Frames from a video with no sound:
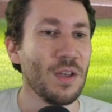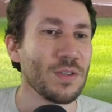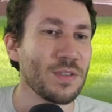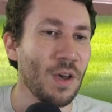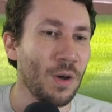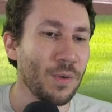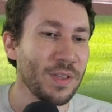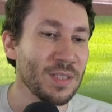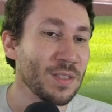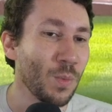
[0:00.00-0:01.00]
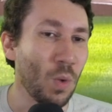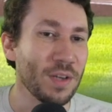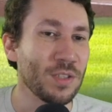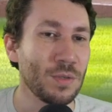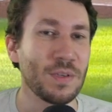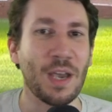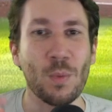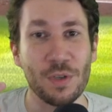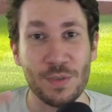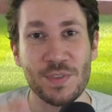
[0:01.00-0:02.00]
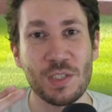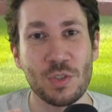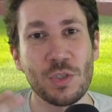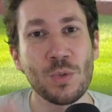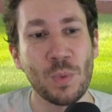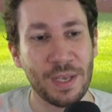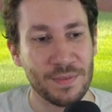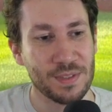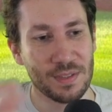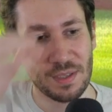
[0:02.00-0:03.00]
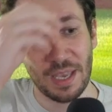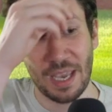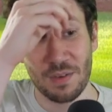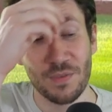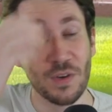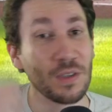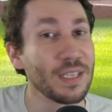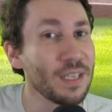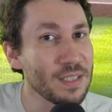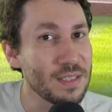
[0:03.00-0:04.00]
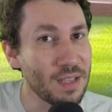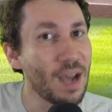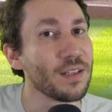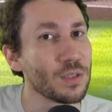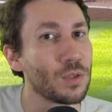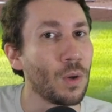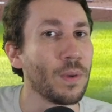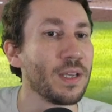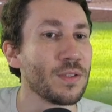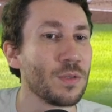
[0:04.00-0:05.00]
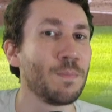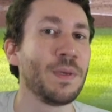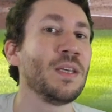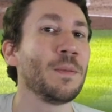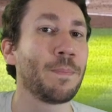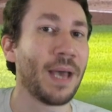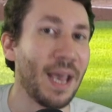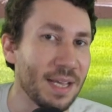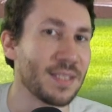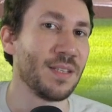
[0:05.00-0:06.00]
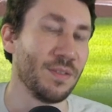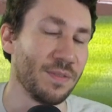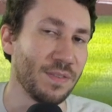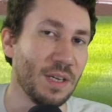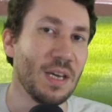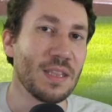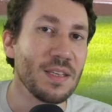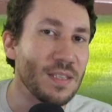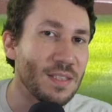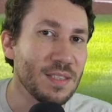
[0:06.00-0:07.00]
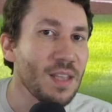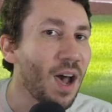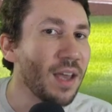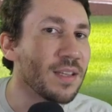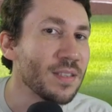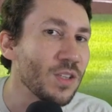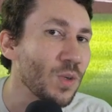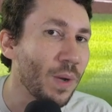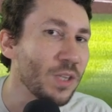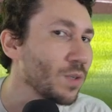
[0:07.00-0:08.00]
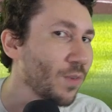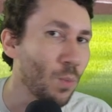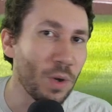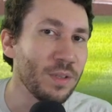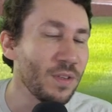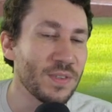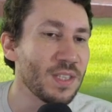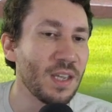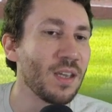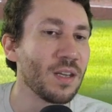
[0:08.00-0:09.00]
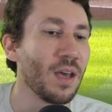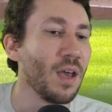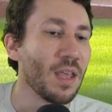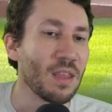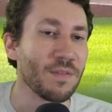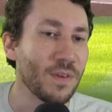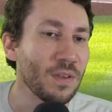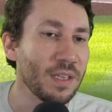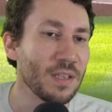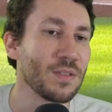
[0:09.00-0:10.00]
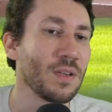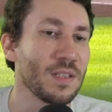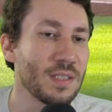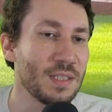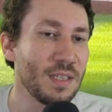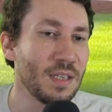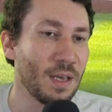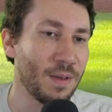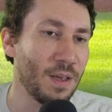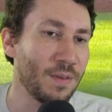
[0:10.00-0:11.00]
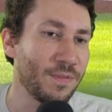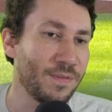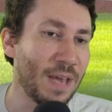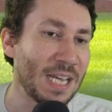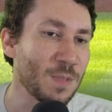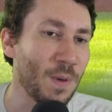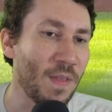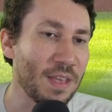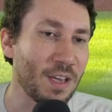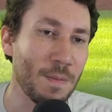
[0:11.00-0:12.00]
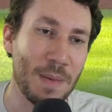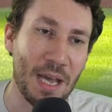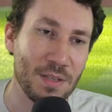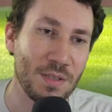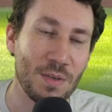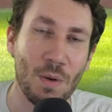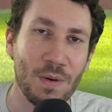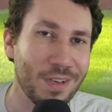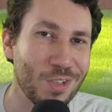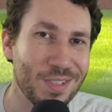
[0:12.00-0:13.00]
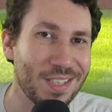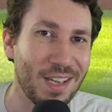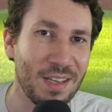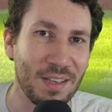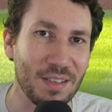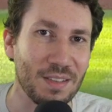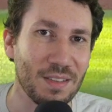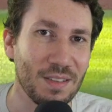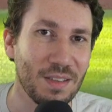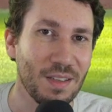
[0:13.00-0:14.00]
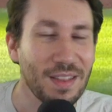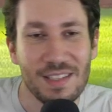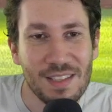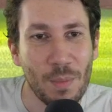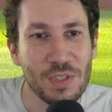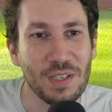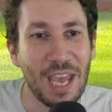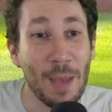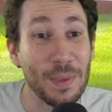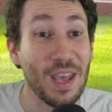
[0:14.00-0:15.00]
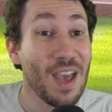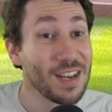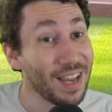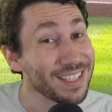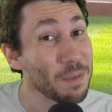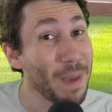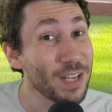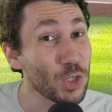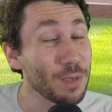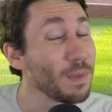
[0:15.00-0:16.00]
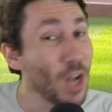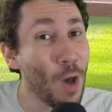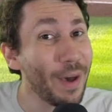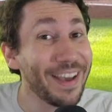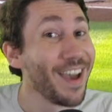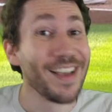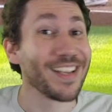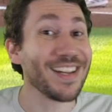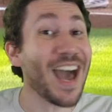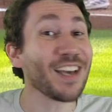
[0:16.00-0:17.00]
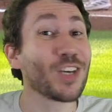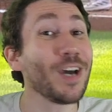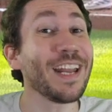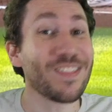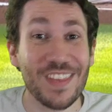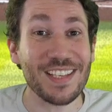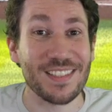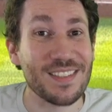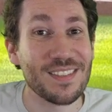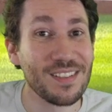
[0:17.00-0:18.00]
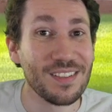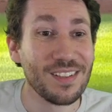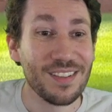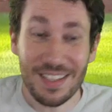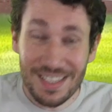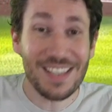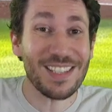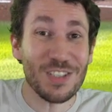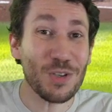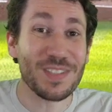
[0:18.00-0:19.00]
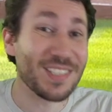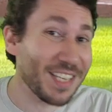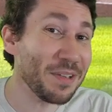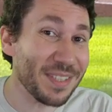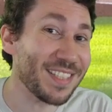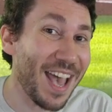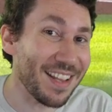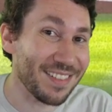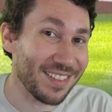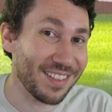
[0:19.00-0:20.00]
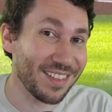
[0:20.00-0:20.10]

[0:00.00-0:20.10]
So this is a 1-2 count where you've seen two whiffs. And Verling is not going to be passive. This is not a situation, from what you've seen, that Verling is going to see a fastball and then come back to the corner and just take it. That's not what's going to happen. Not to mention, Manoah, you're not good at this. This isn't your skill set.